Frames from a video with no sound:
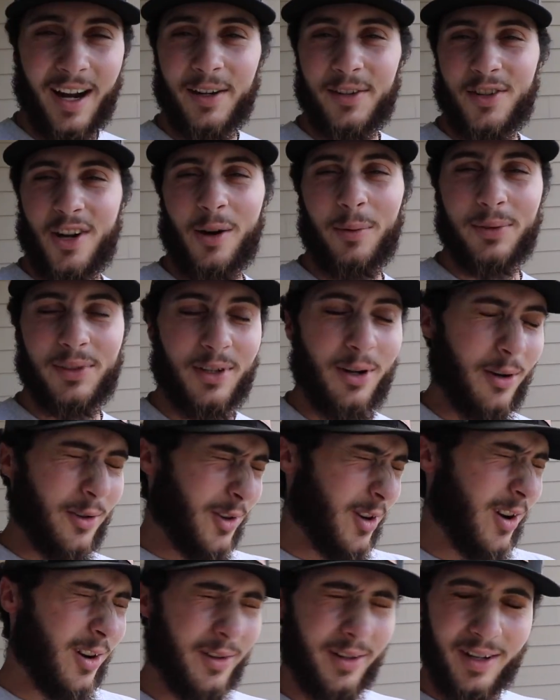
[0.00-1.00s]
right, y'all. What's
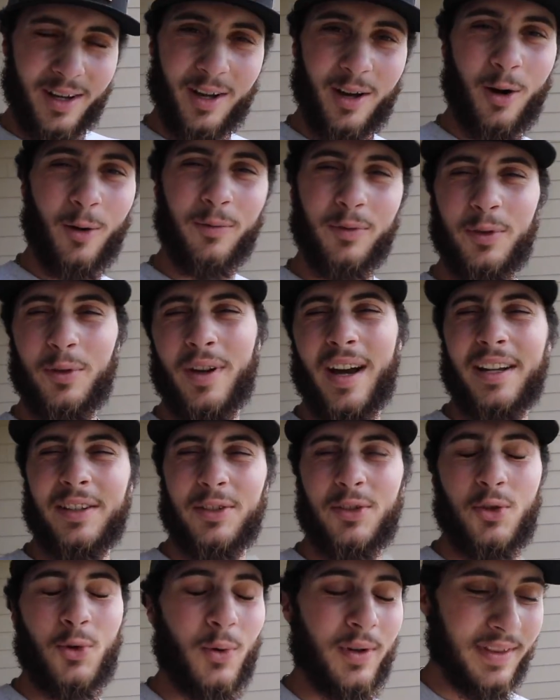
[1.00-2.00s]
going on? Uh, hopefully, you
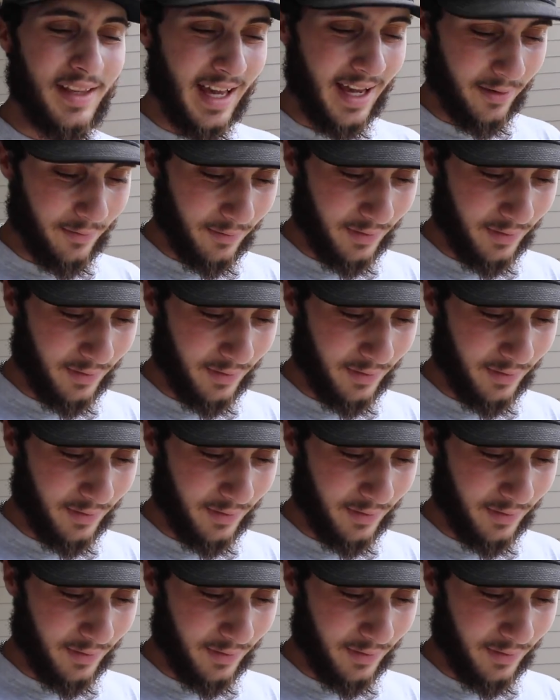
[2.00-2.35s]
guys enjoyed that